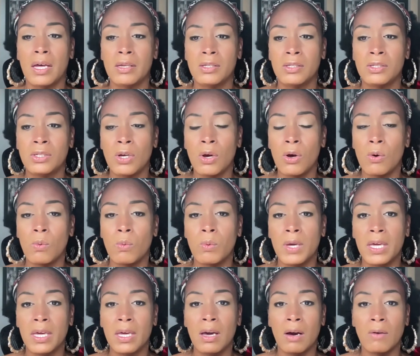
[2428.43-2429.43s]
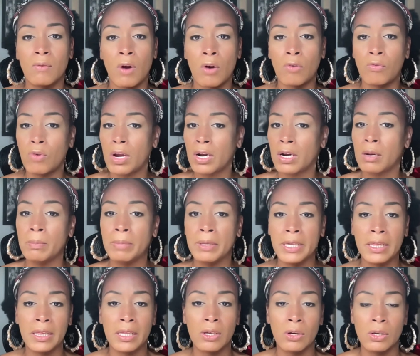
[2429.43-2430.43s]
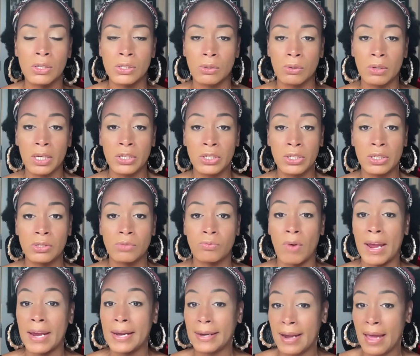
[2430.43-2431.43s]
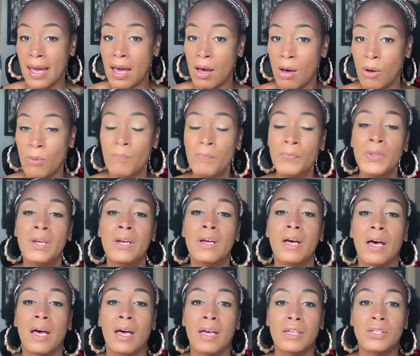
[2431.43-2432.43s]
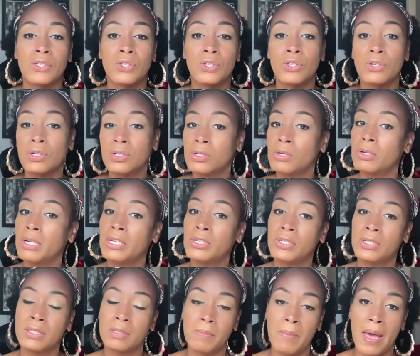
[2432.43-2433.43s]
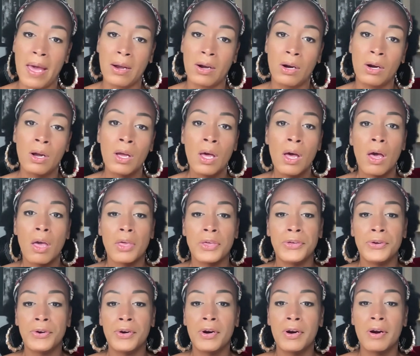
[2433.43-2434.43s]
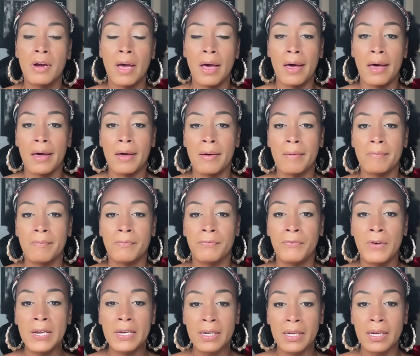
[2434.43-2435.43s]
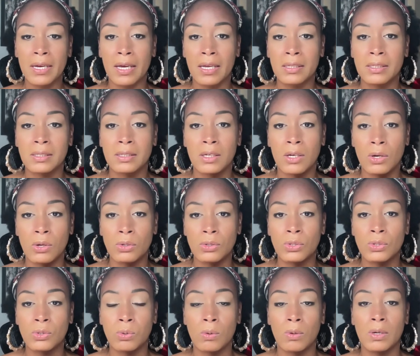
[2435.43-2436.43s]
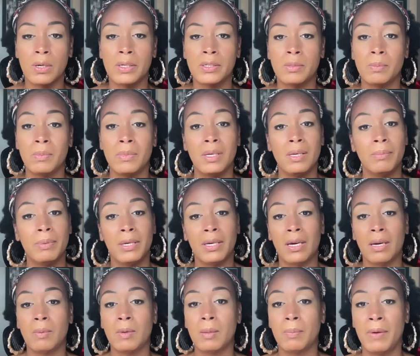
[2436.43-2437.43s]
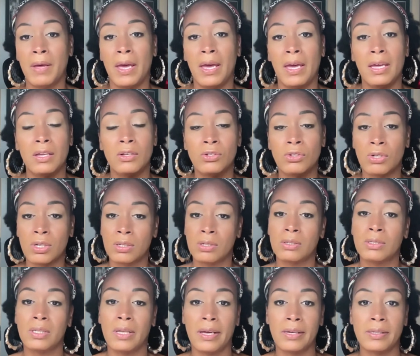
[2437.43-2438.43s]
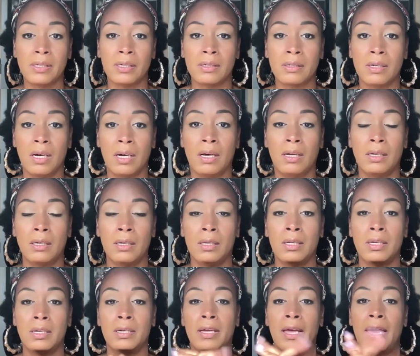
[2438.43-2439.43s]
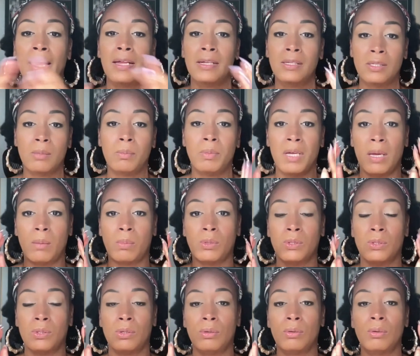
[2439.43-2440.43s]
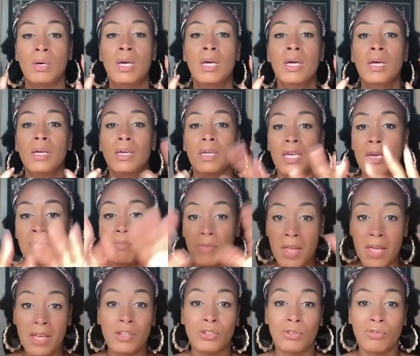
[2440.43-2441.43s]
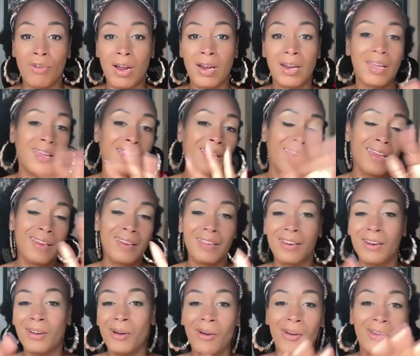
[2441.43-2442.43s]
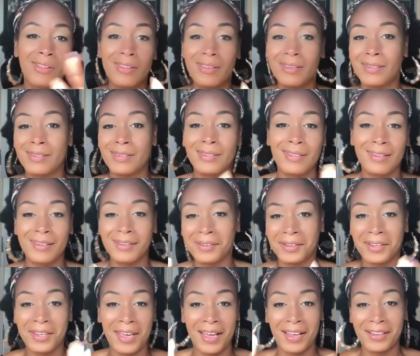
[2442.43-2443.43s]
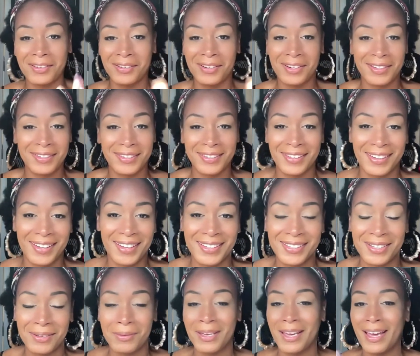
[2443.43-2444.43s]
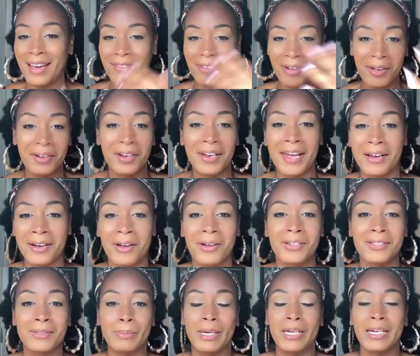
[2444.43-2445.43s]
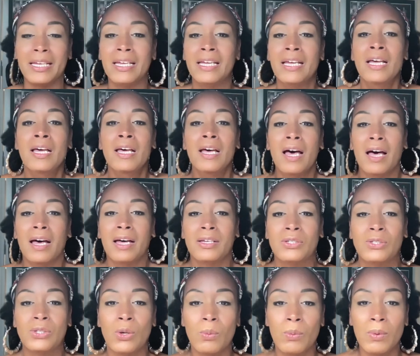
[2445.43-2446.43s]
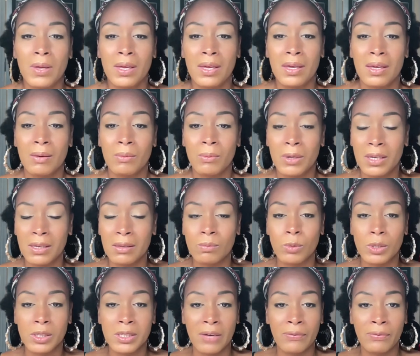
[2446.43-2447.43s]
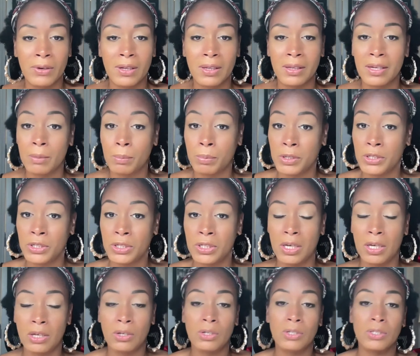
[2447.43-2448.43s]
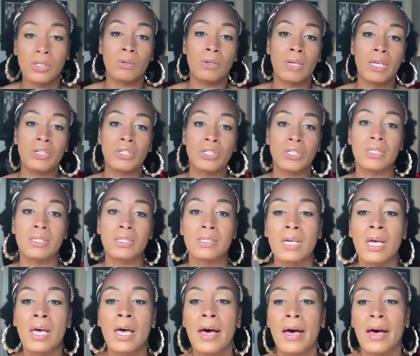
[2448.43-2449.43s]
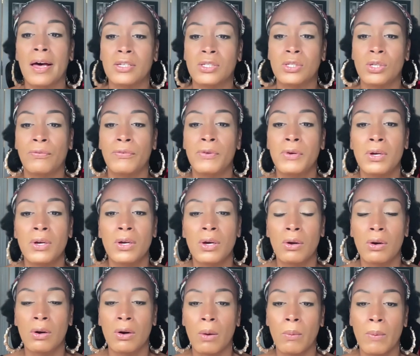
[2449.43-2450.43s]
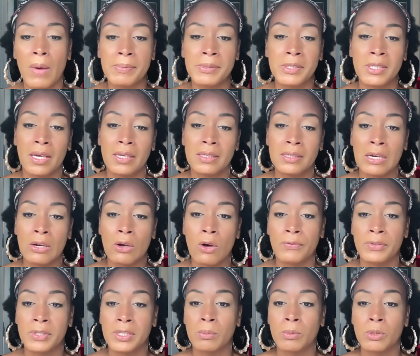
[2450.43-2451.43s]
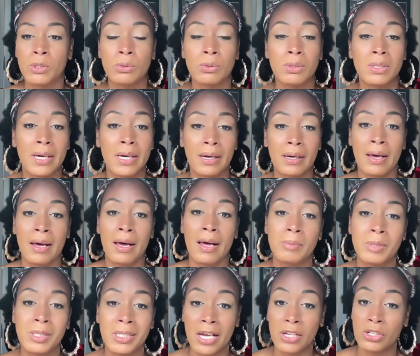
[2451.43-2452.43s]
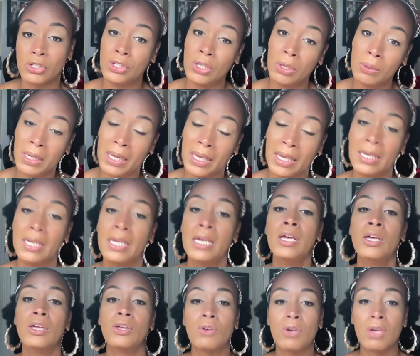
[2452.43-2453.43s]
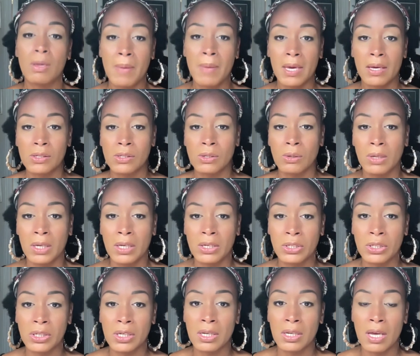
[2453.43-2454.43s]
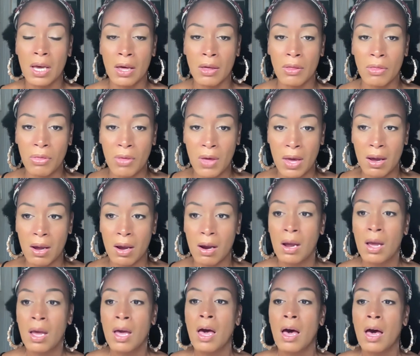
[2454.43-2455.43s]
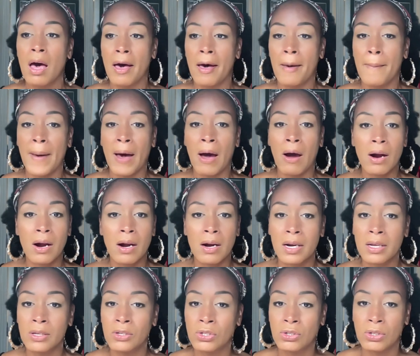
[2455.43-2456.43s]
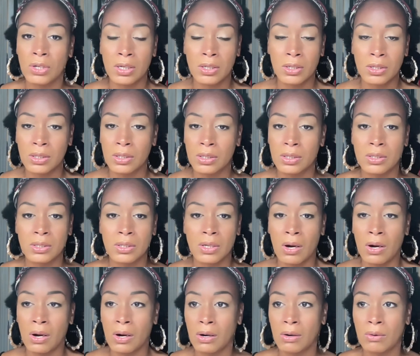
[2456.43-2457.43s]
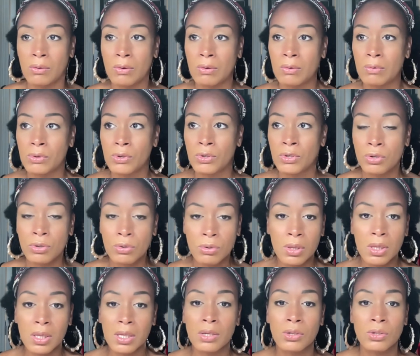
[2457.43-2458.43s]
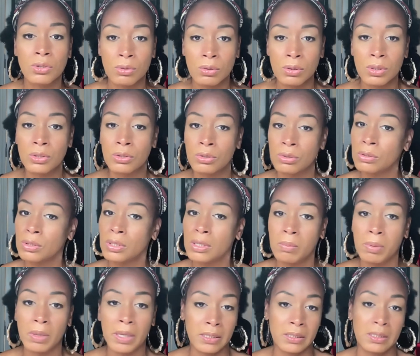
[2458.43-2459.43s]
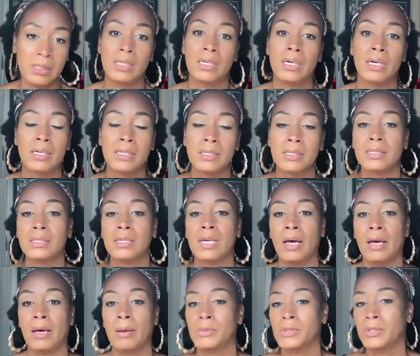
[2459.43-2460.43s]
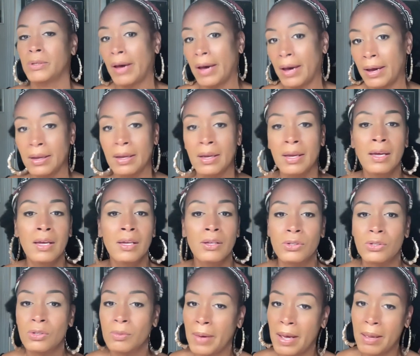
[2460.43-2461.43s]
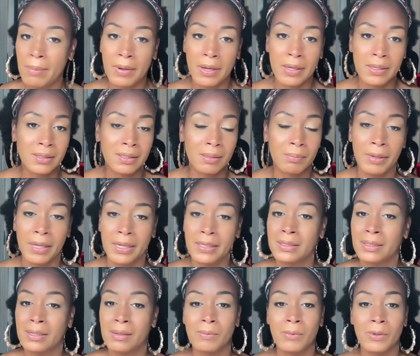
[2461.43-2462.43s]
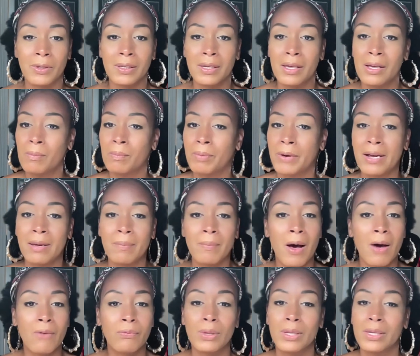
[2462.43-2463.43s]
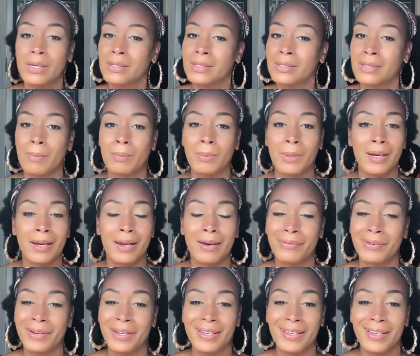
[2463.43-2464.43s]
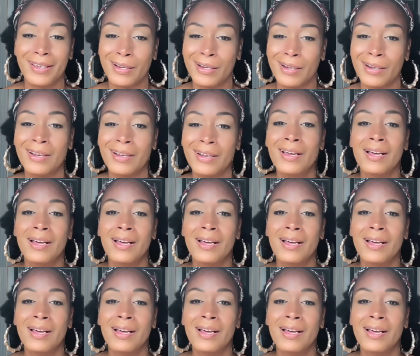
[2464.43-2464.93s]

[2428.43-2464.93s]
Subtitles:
So we are run completely on donations right now. So your donations matter. Your funding us goes towards me being able to pay instructors like Dr. Ogden and to be able to keep things running, and all these little theatrics and things that we have, all of that costs money. So we definitely appreciate your donations. So if you can go to our website, SankofaSummerSchool.com/donate, you can make a donation there. Our instructors are truly blessing us. So I do my best to bless them with break them off a little something every year